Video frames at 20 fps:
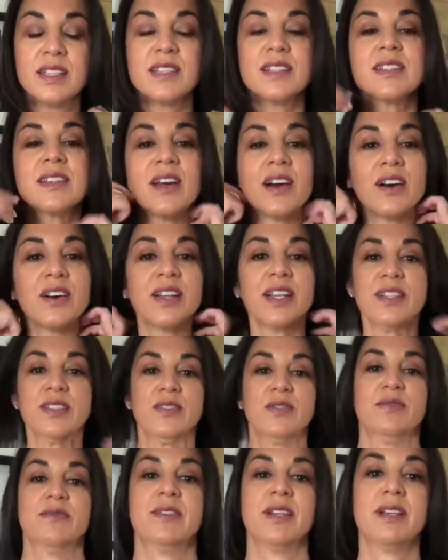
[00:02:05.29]
So, oh,
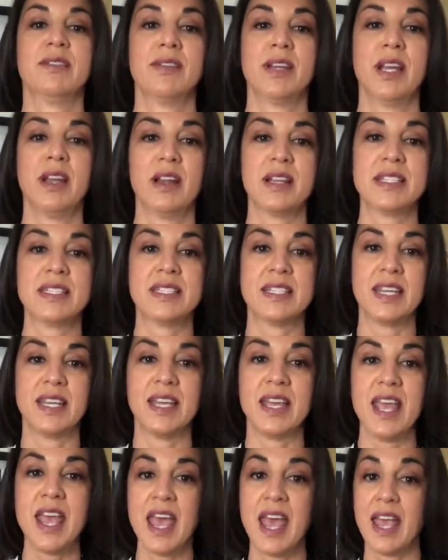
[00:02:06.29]
that's really, really nice
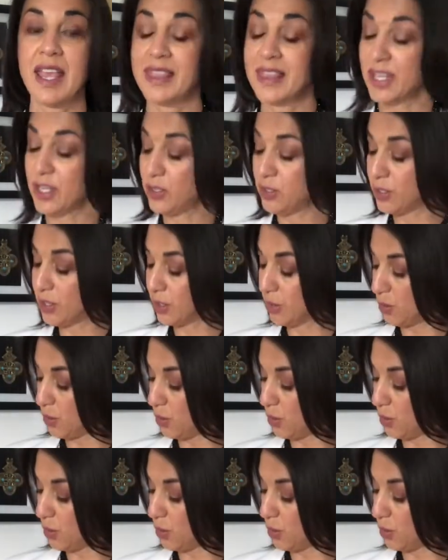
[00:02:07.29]
there. And then you can